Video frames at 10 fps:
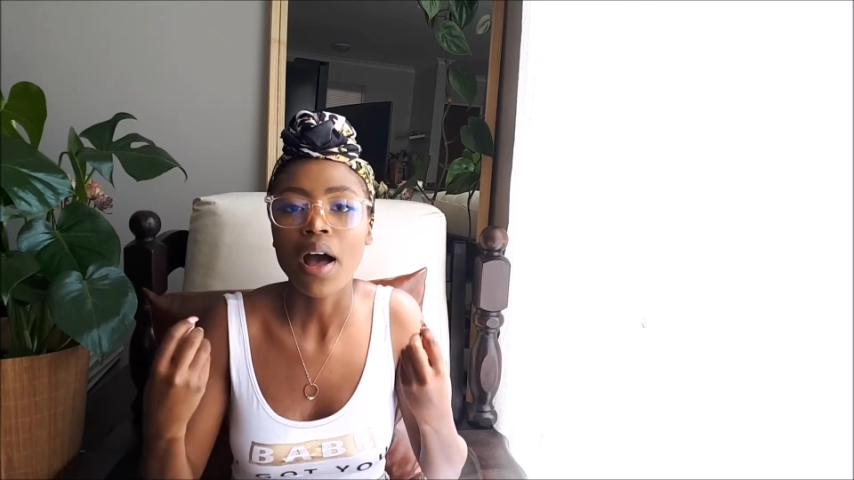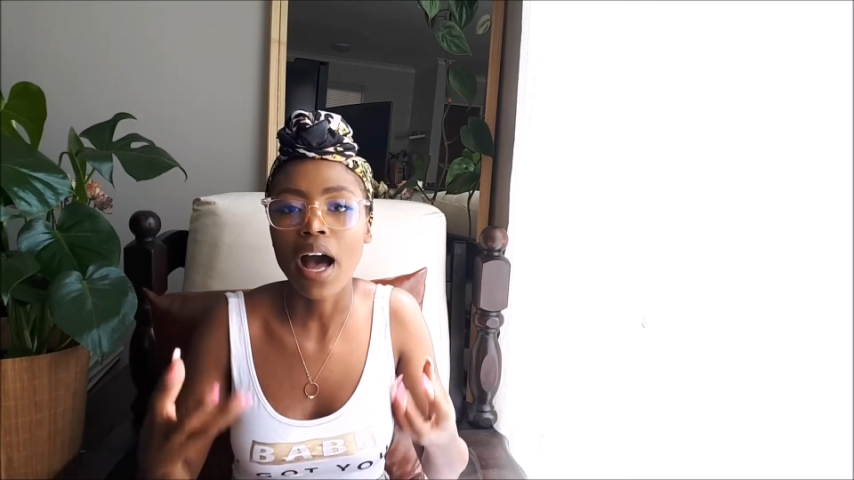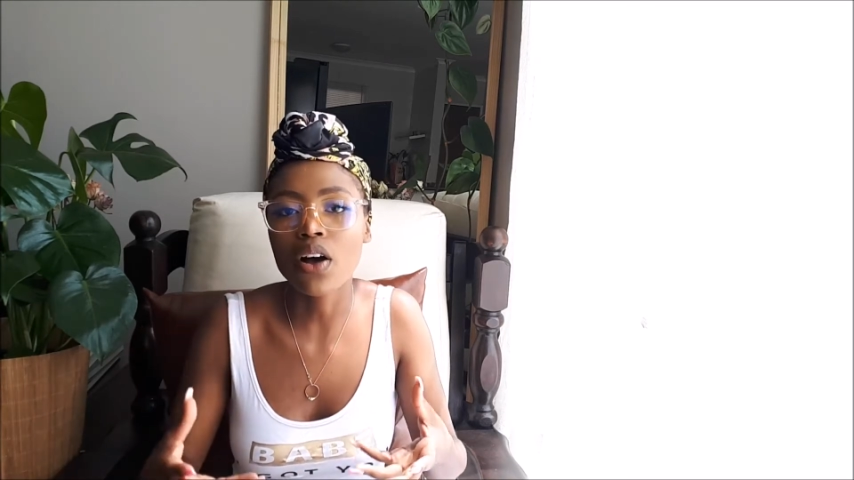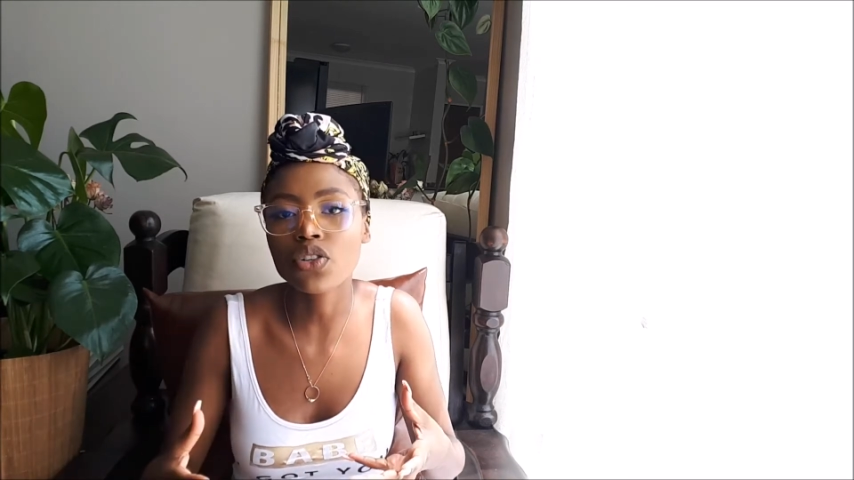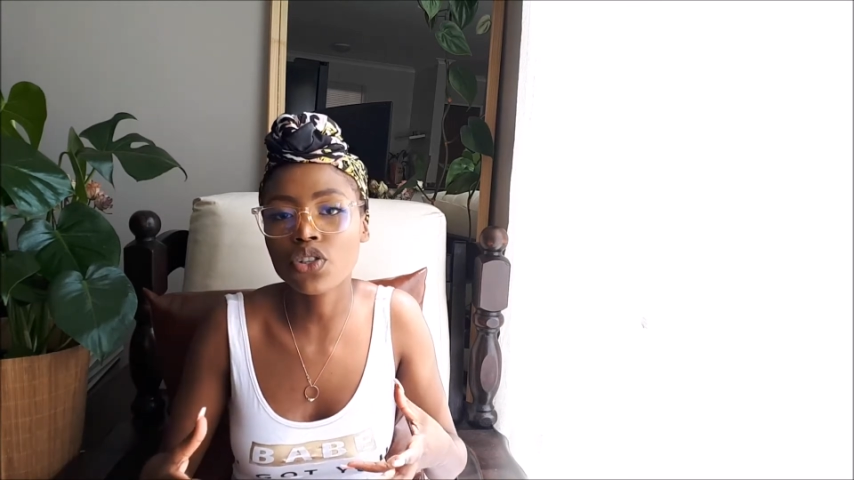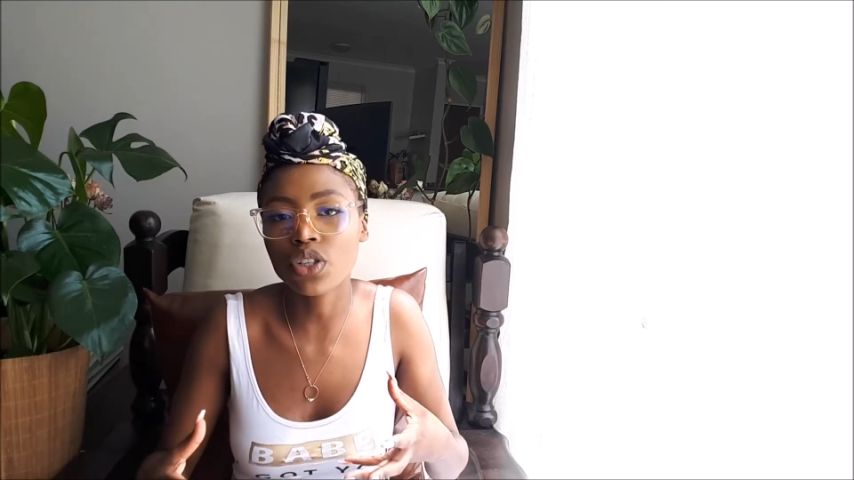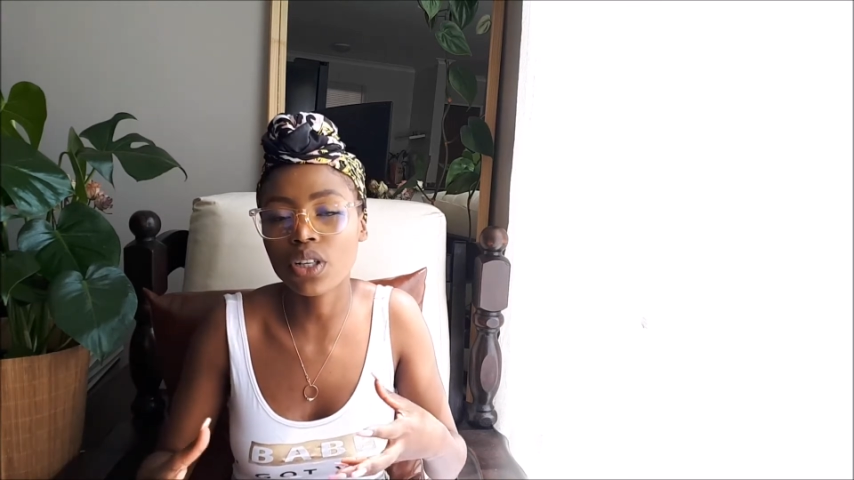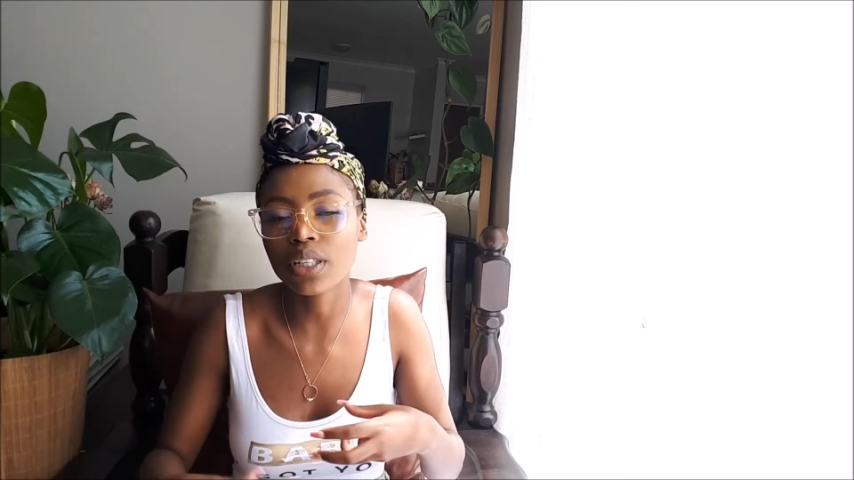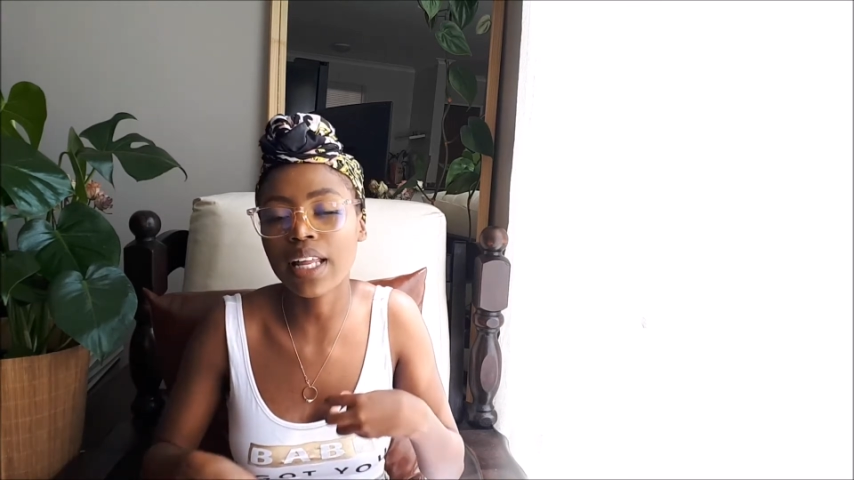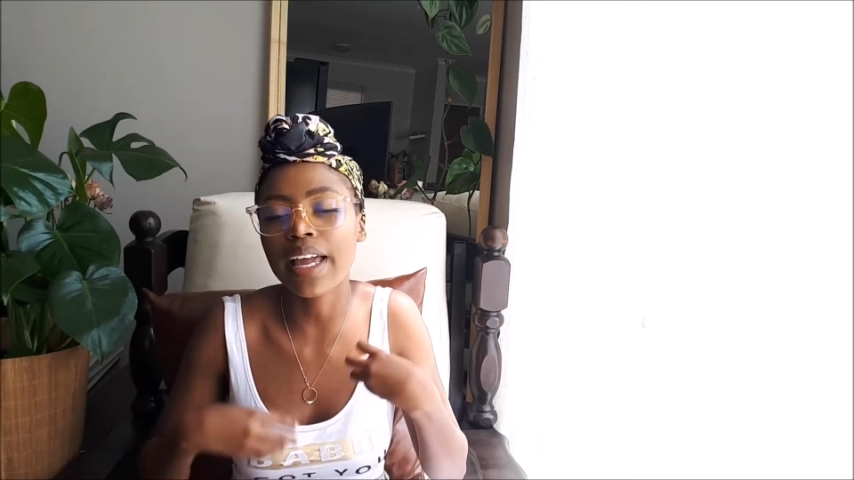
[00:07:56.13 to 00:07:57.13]
house to
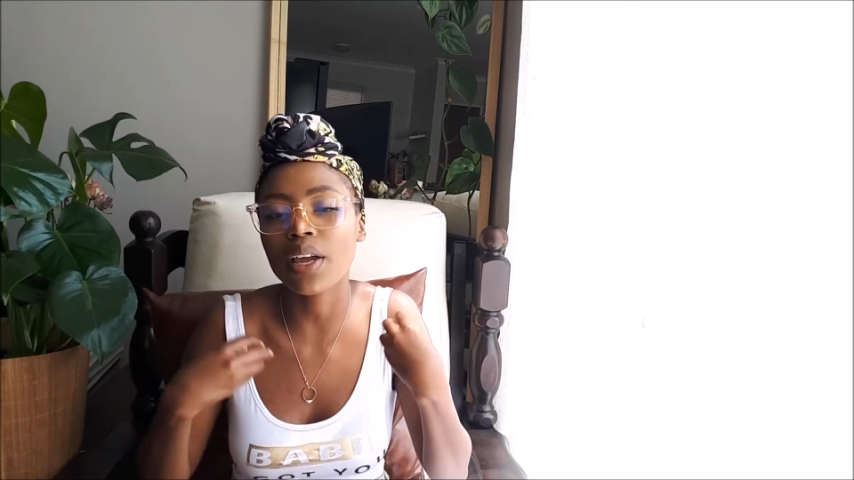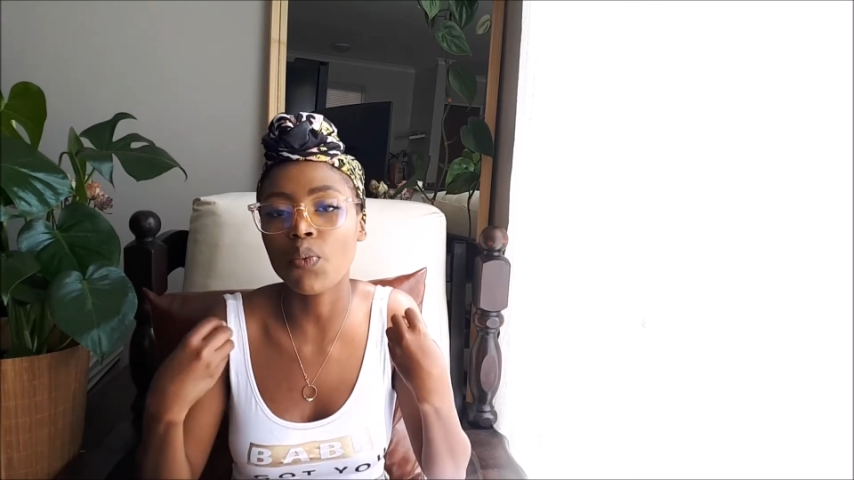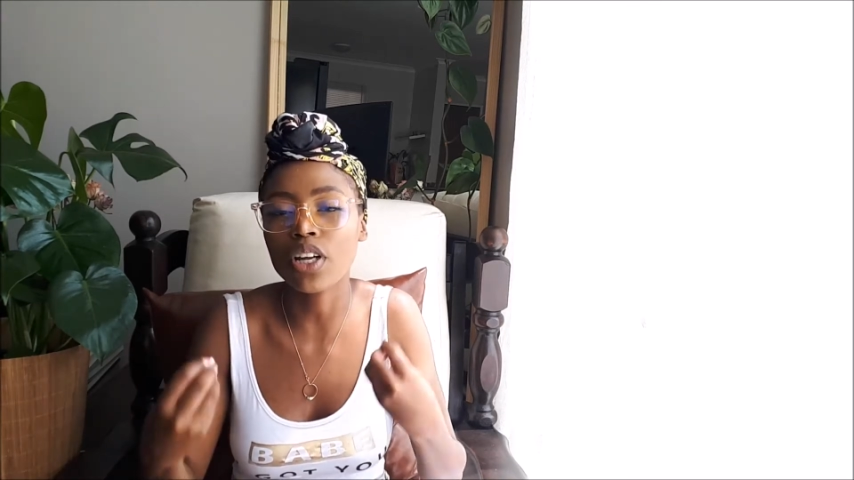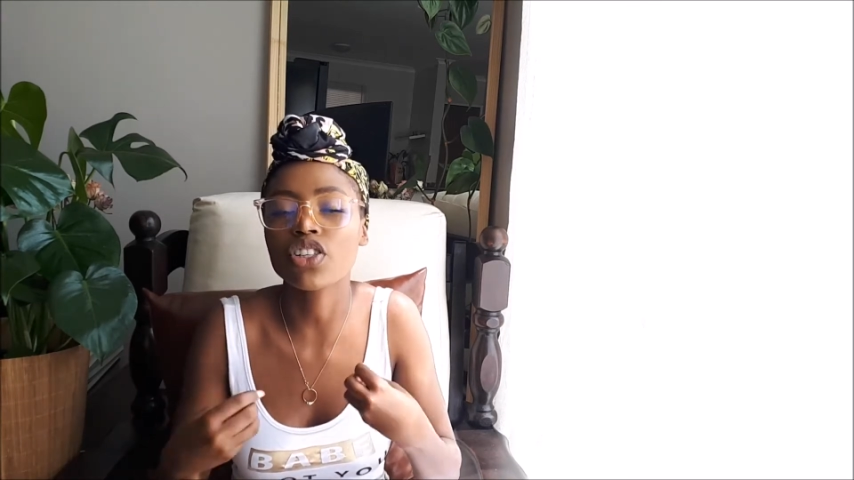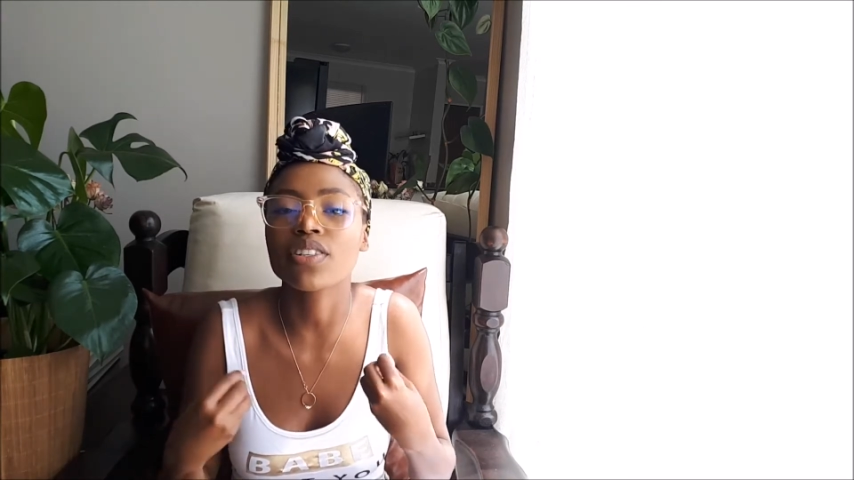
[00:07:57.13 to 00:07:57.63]
look like and what